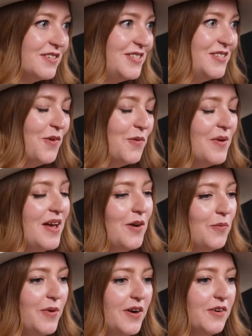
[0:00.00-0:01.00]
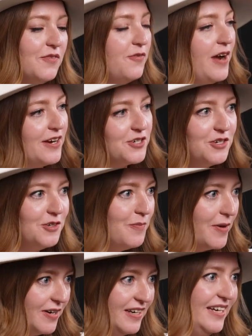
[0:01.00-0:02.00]
So we're fractional
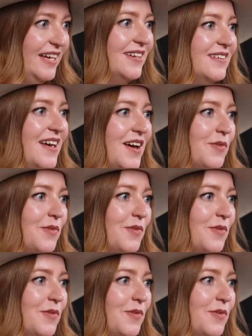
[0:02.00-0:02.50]
marketing.